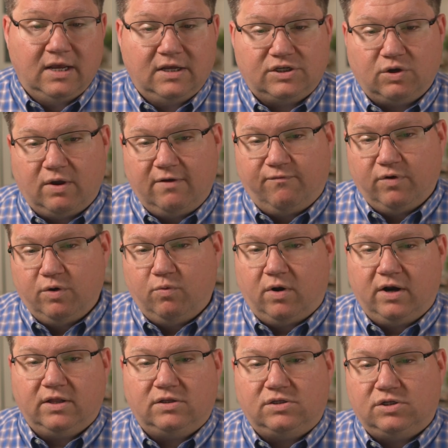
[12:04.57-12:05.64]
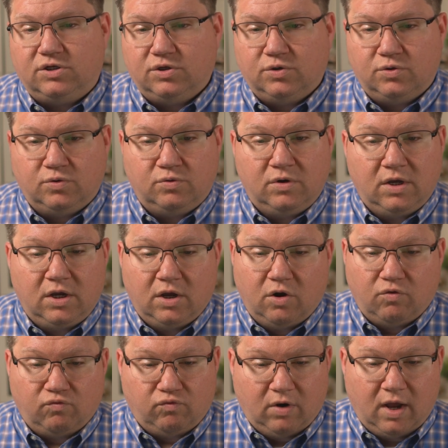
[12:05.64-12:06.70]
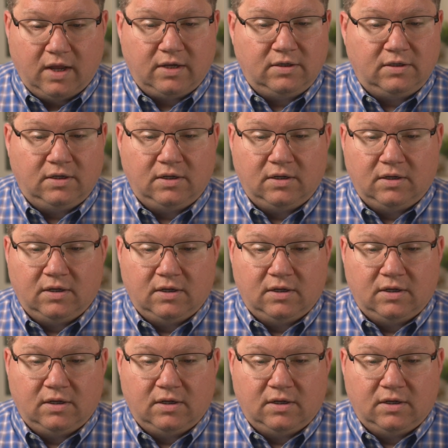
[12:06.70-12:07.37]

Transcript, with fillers: So if we wanted to run